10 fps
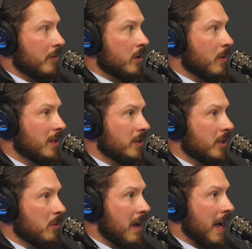of the
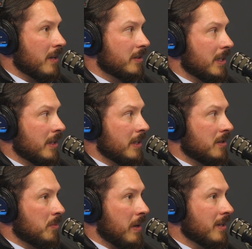question you ask and then
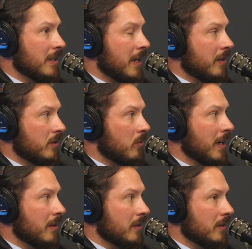space on it to
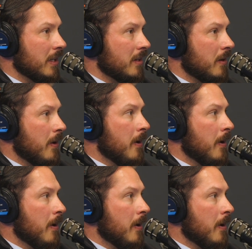write things in.